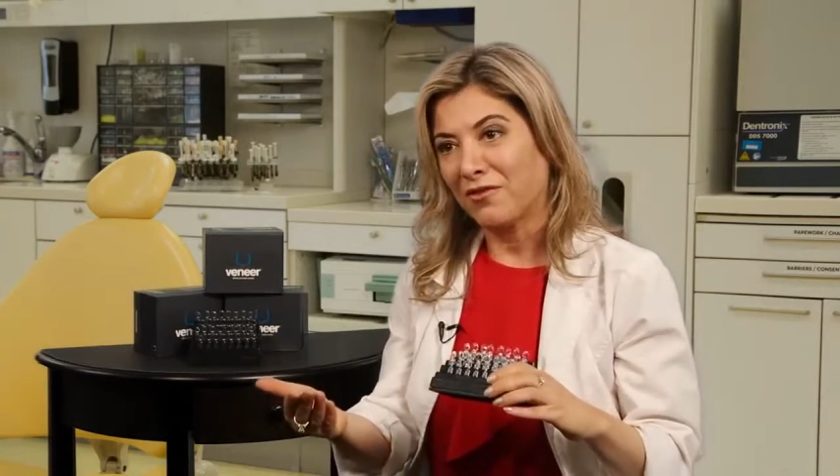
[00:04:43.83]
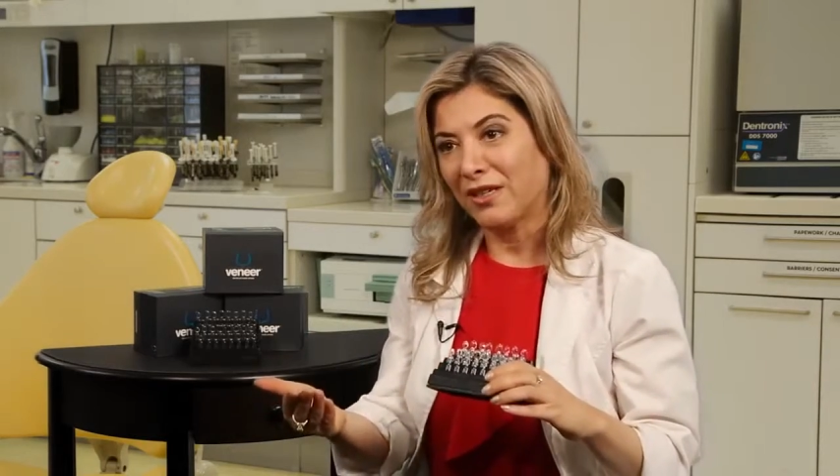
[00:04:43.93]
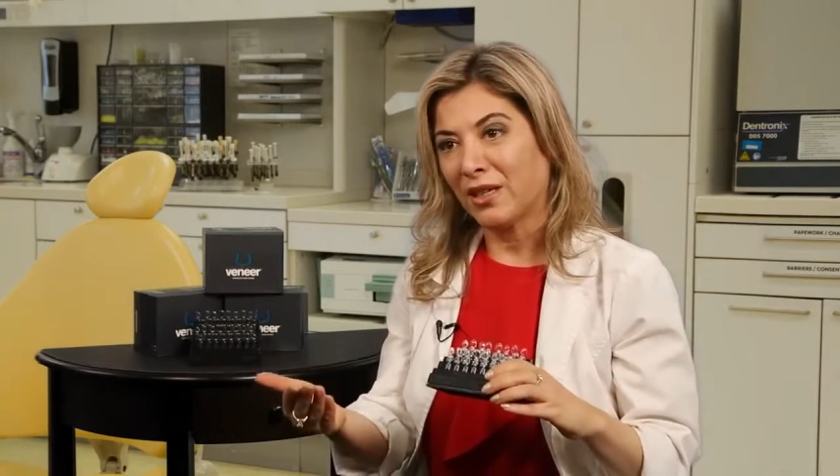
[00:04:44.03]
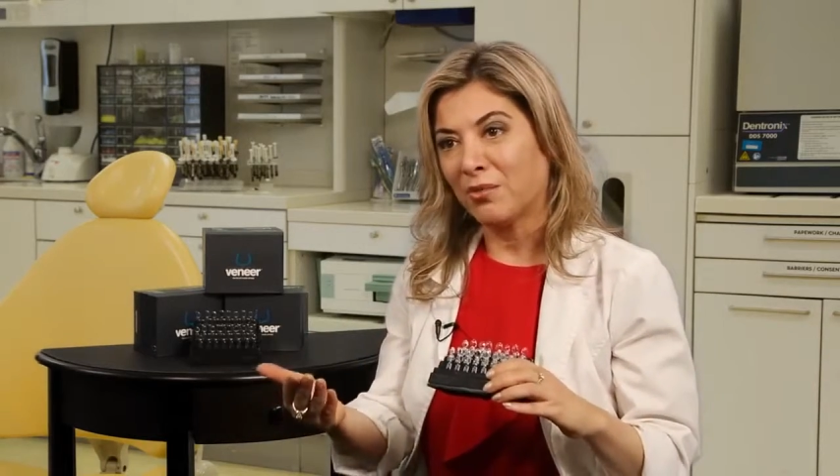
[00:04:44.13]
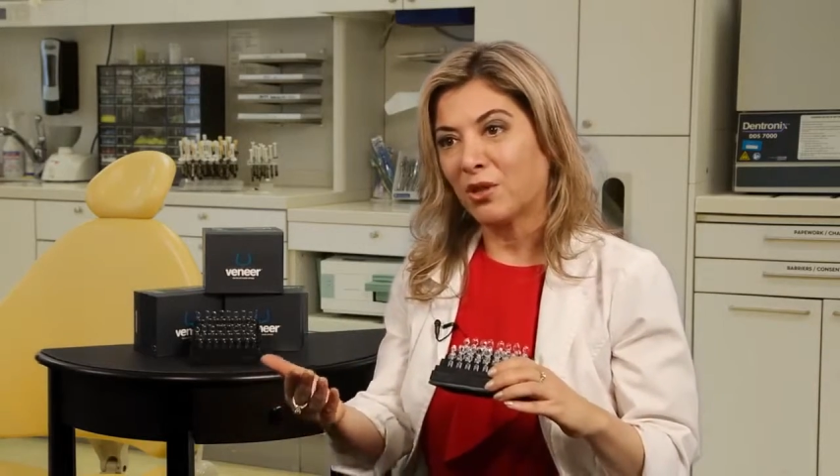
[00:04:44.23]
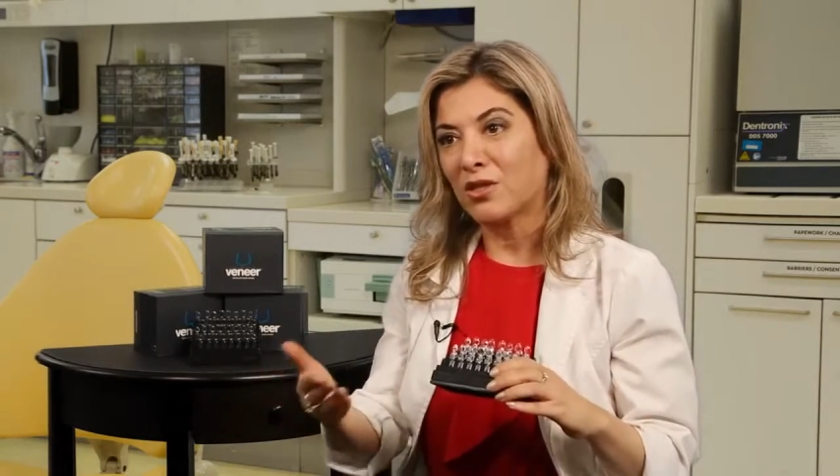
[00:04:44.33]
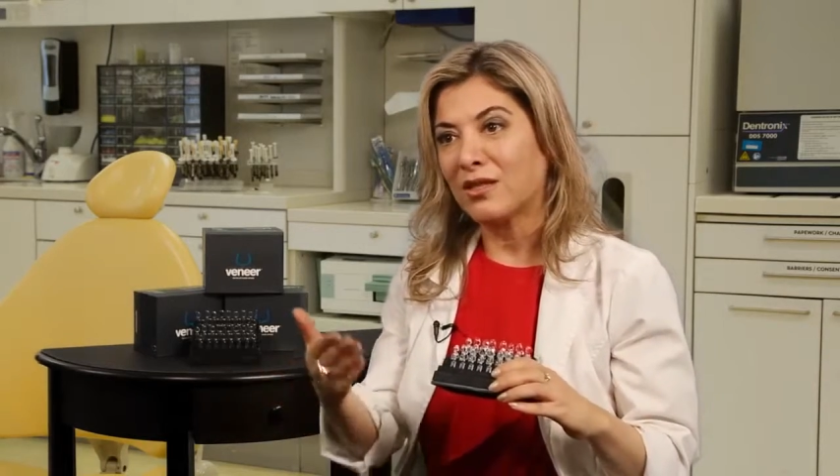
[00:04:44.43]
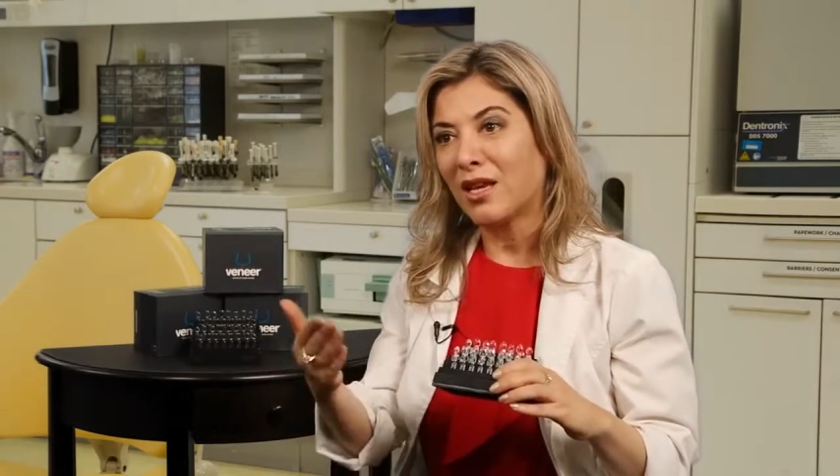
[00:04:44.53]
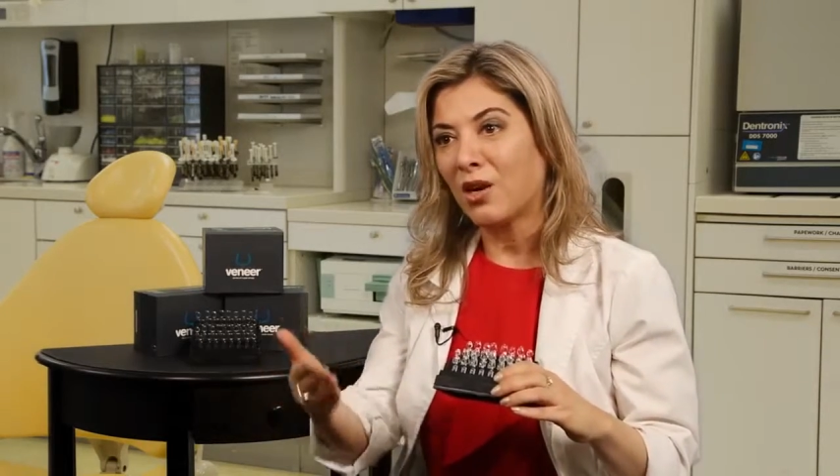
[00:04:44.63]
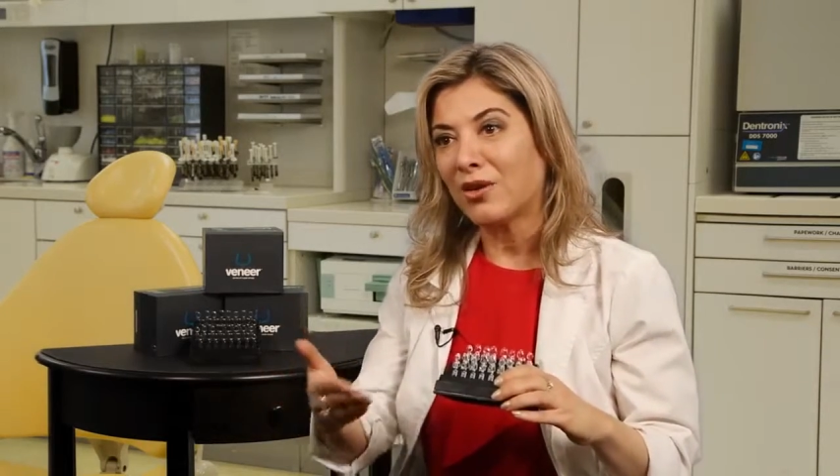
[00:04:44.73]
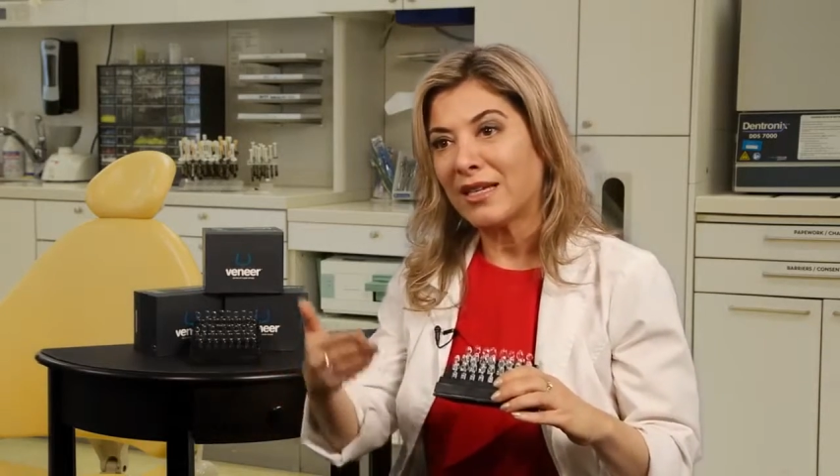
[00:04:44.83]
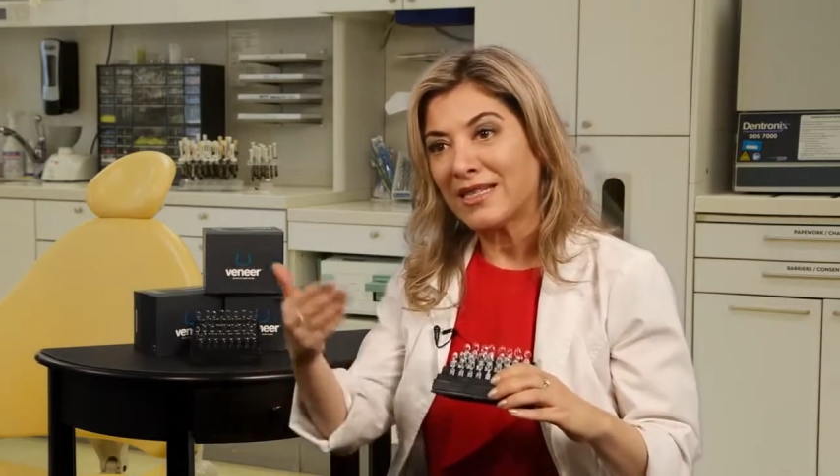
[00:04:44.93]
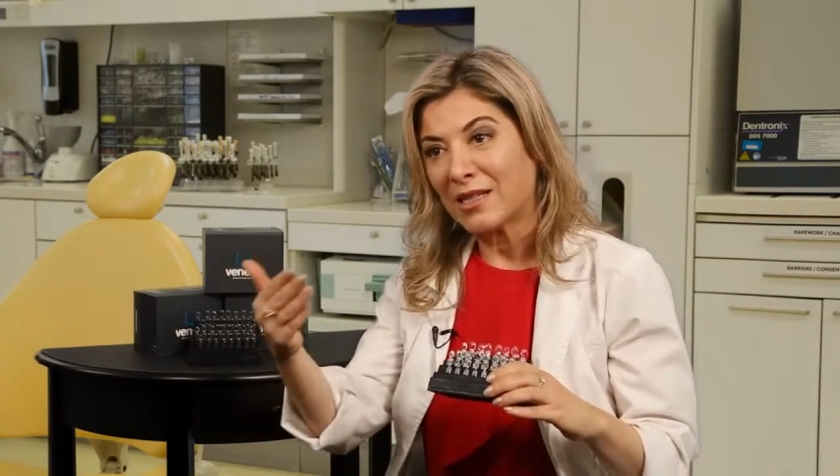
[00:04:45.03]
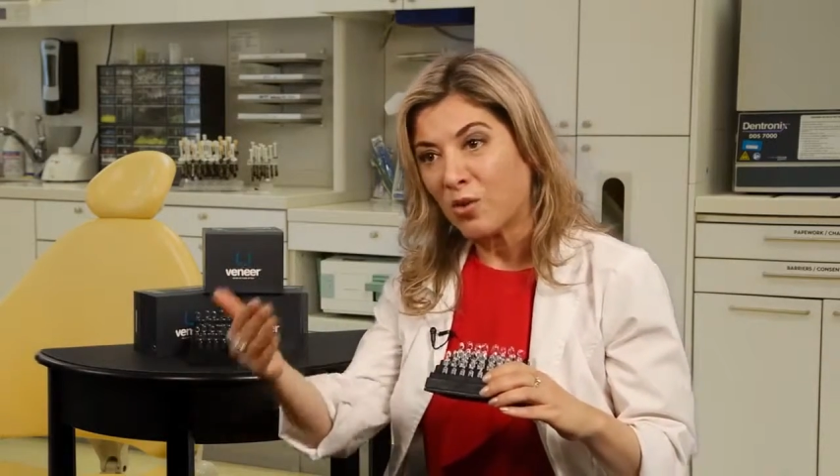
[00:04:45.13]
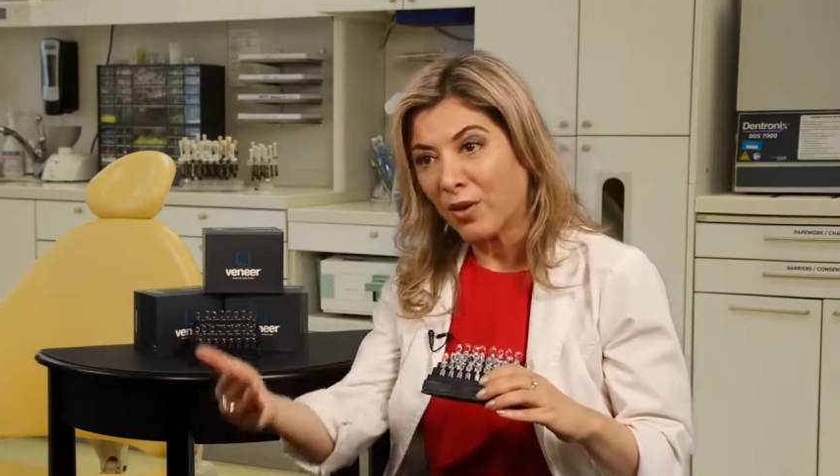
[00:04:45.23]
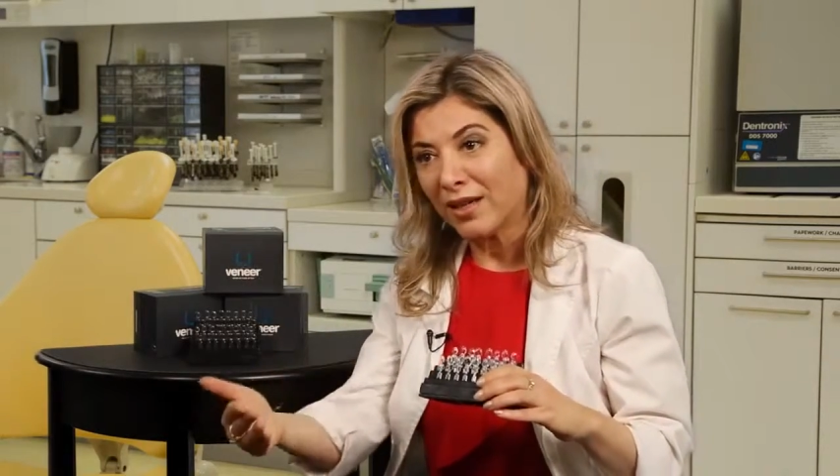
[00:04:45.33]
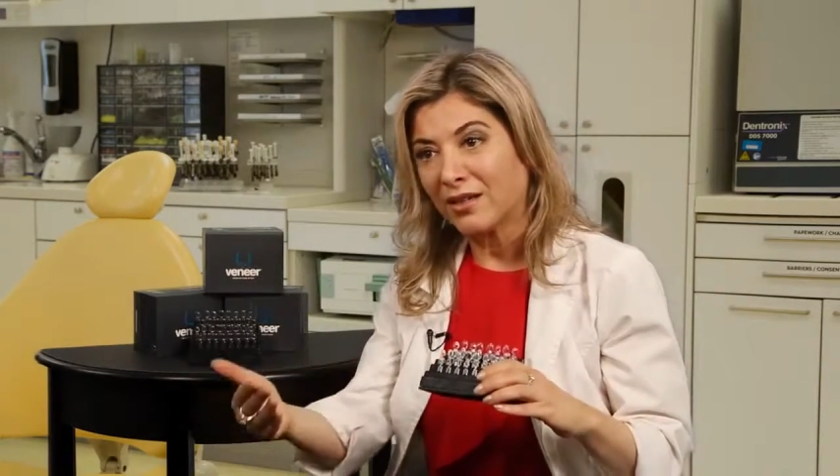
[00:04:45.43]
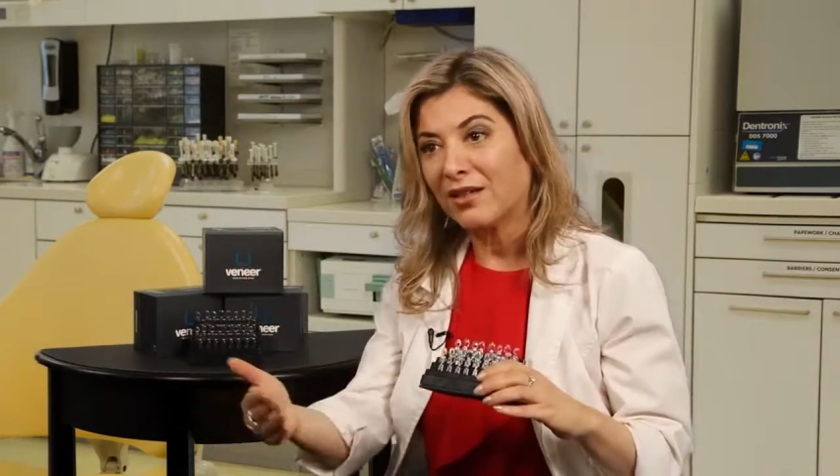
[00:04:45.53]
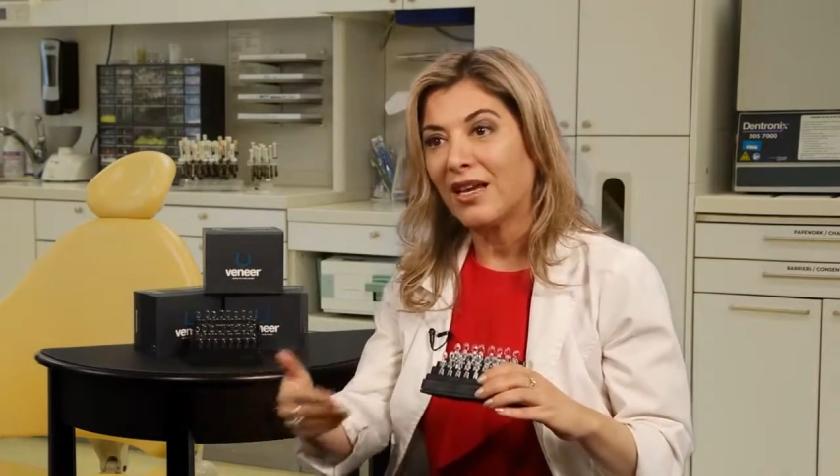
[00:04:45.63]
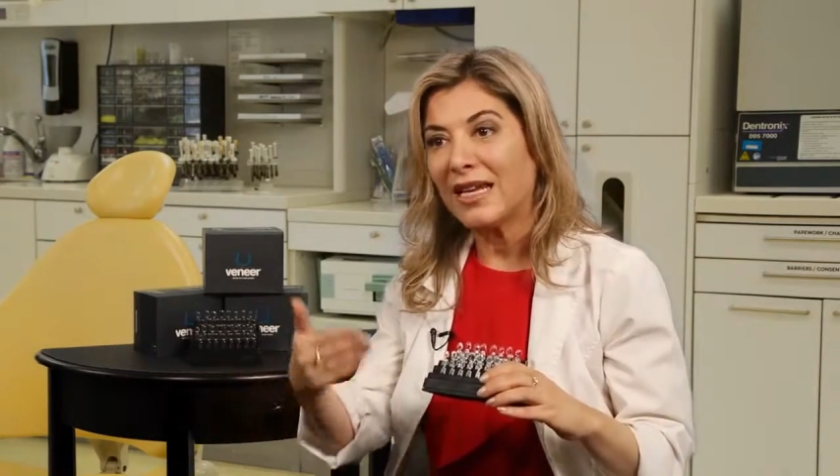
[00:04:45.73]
veneer because now it's quick